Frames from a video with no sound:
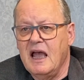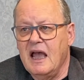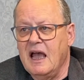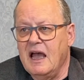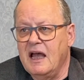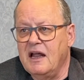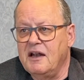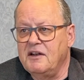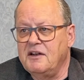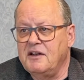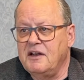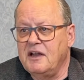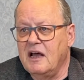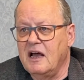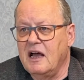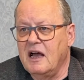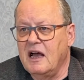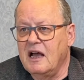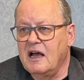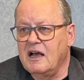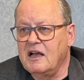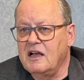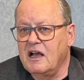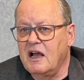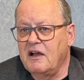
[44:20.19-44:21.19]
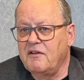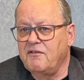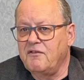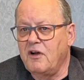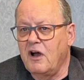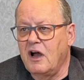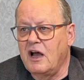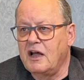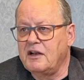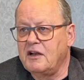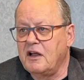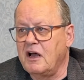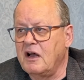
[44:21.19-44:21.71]
And I've
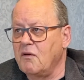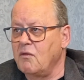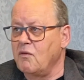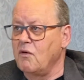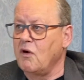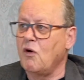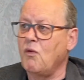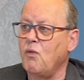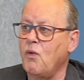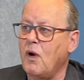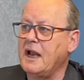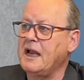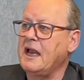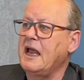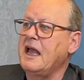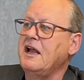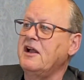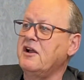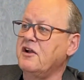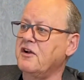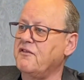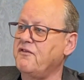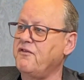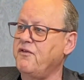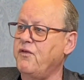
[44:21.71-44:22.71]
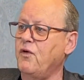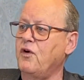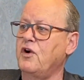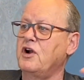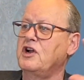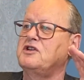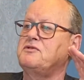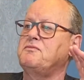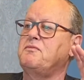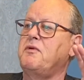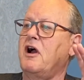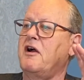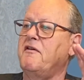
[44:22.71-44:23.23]
got a 1-acre
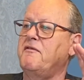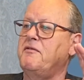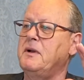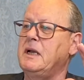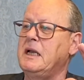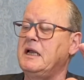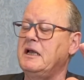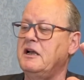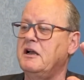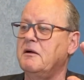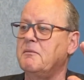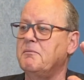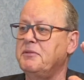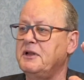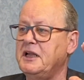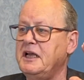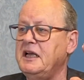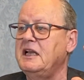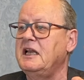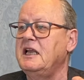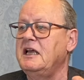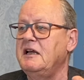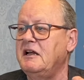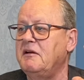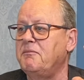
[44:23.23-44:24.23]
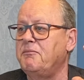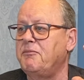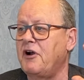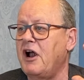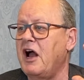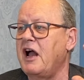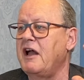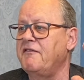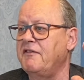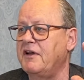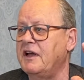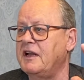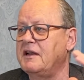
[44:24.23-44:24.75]
forest property, completely
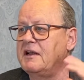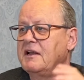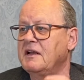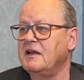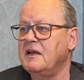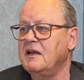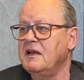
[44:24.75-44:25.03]
private.